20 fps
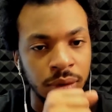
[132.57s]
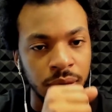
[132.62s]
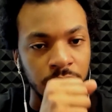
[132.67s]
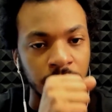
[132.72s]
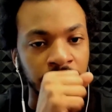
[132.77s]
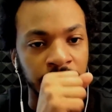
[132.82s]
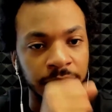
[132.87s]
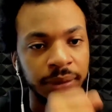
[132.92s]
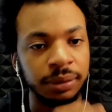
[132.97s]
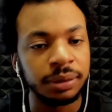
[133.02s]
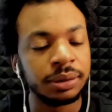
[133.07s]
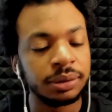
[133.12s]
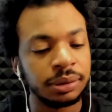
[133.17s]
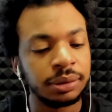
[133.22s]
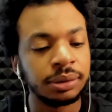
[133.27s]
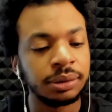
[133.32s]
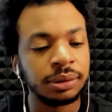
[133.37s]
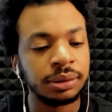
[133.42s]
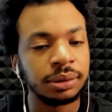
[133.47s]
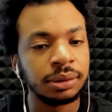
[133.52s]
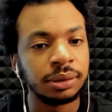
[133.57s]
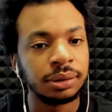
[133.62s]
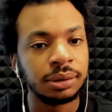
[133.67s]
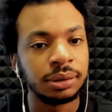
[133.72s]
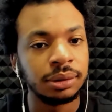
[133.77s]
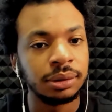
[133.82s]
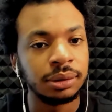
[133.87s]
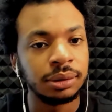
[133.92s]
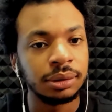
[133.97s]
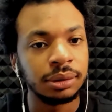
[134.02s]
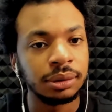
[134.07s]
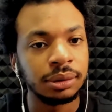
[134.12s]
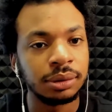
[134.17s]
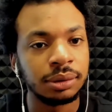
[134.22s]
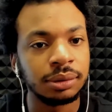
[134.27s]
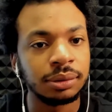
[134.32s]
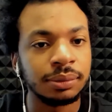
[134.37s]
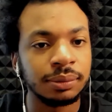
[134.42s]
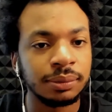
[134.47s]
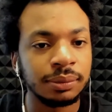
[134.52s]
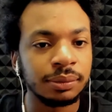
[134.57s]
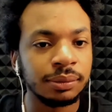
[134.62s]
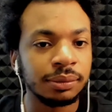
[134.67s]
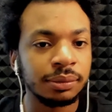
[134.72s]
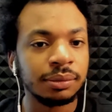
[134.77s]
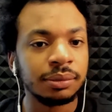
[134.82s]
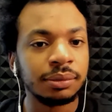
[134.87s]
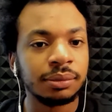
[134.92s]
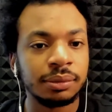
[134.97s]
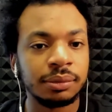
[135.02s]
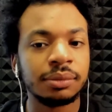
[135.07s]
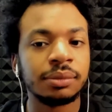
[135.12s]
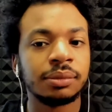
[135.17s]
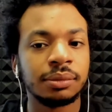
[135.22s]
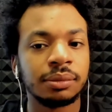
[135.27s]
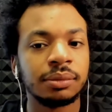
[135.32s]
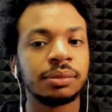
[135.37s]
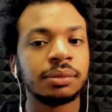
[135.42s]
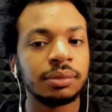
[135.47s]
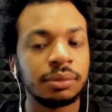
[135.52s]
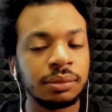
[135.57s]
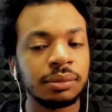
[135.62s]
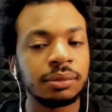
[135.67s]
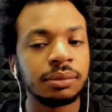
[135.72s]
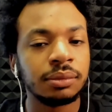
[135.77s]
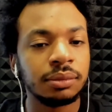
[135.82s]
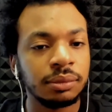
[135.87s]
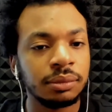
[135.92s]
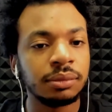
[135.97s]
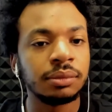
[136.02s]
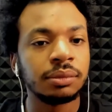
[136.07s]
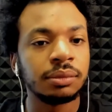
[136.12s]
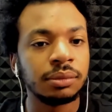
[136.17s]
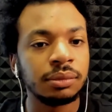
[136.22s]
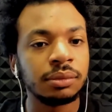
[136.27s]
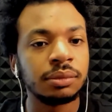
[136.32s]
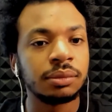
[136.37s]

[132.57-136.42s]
(not speaking)